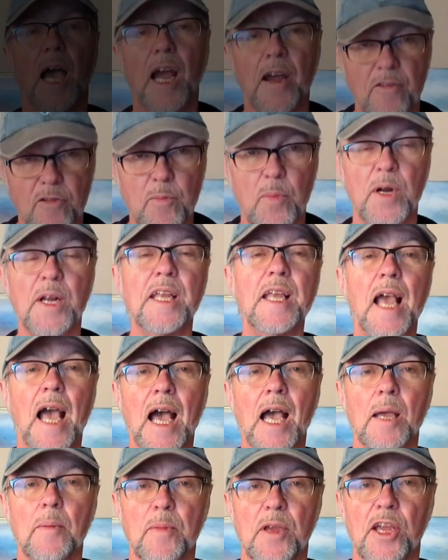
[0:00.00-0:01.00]
Hi, everybody.
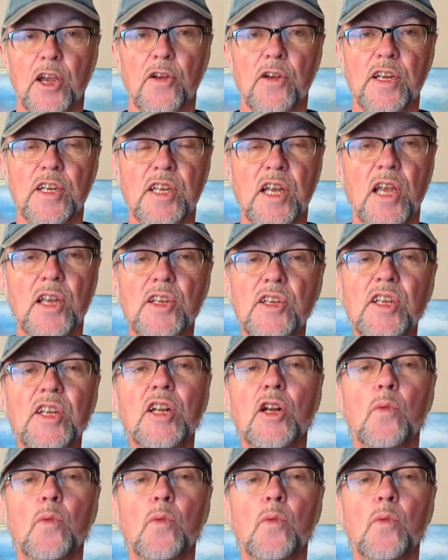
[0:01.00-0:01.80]
I'm Gary Tyson,